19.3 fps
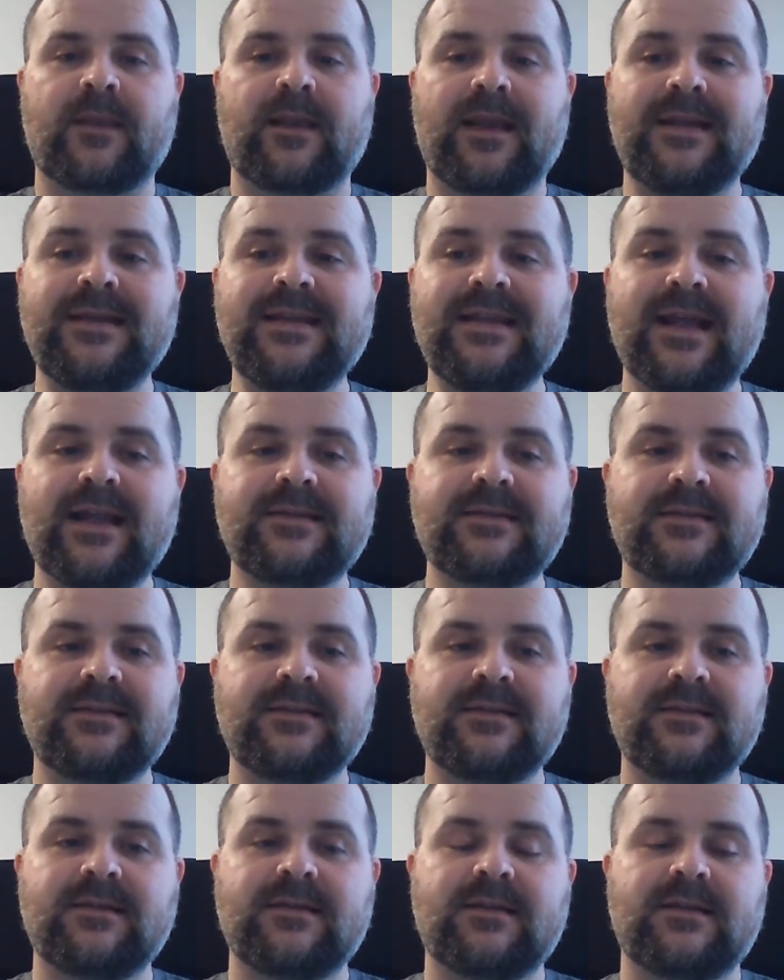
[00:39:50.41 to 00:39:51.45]
And yet,
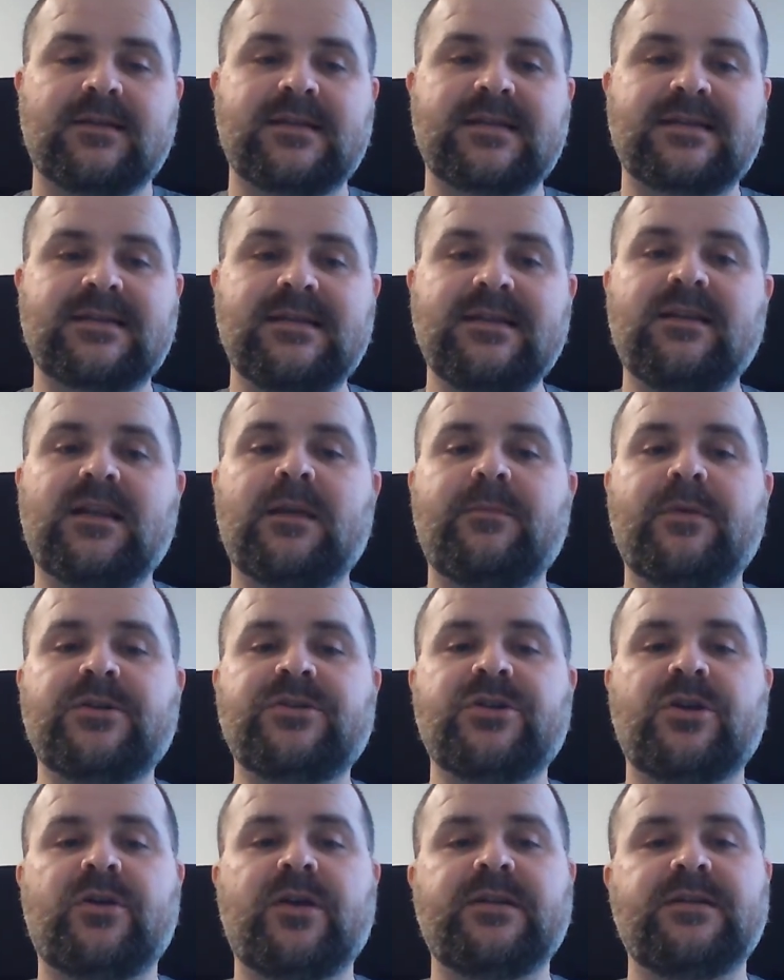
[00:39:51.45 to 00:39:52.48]
still a
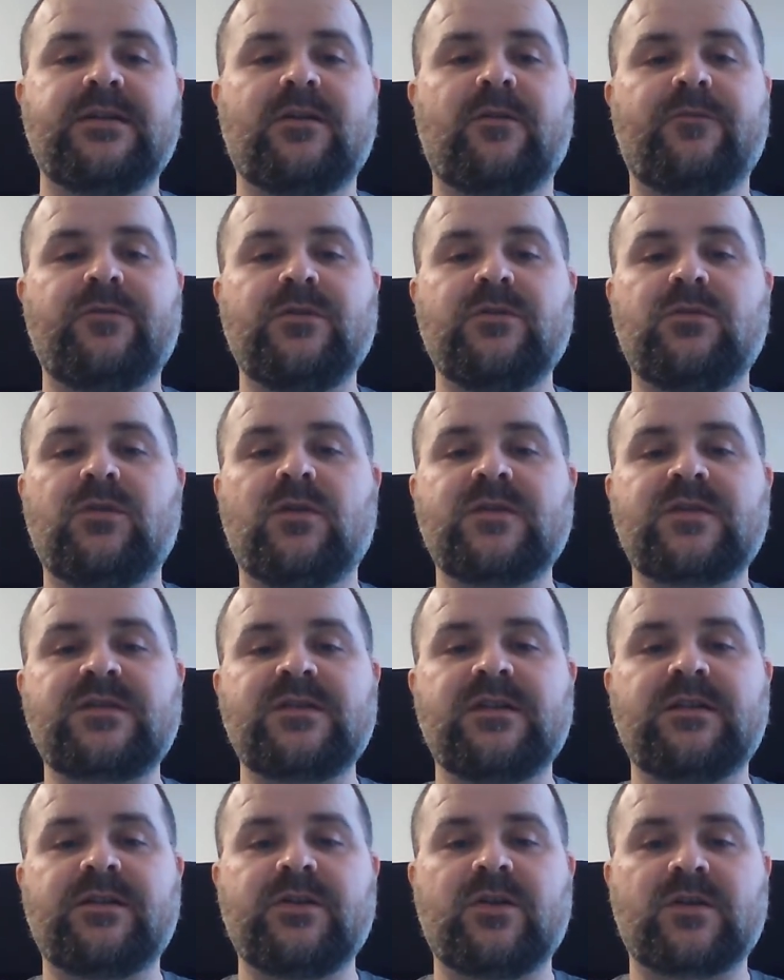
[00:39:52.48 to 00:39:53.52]
majority of you
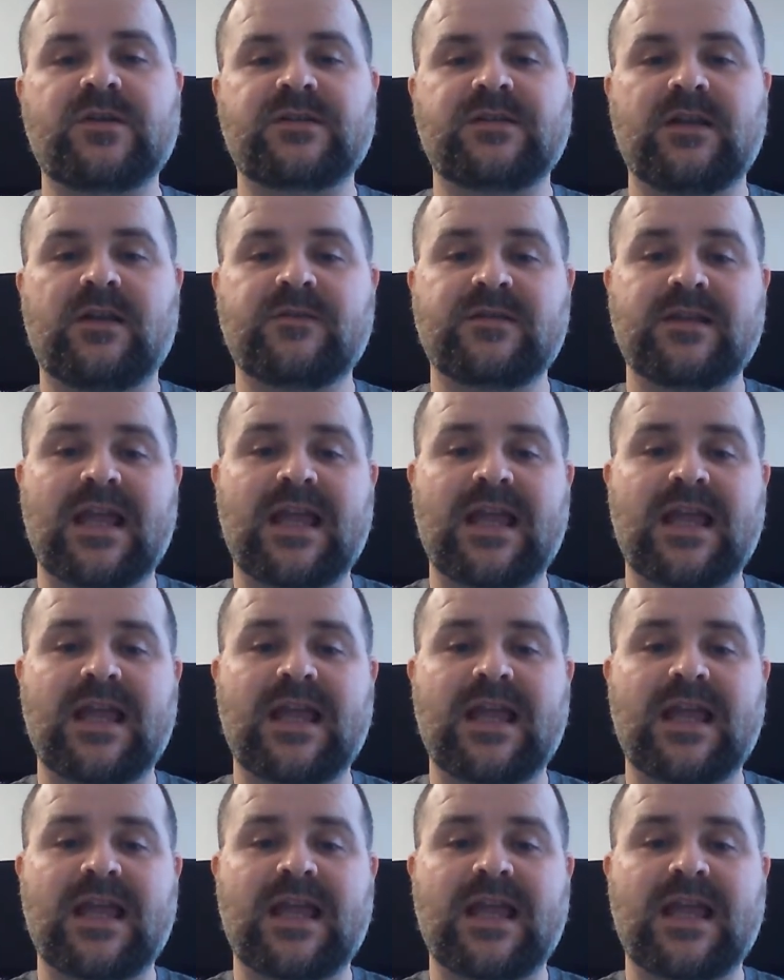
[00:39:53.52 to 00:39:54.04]
consider yourselves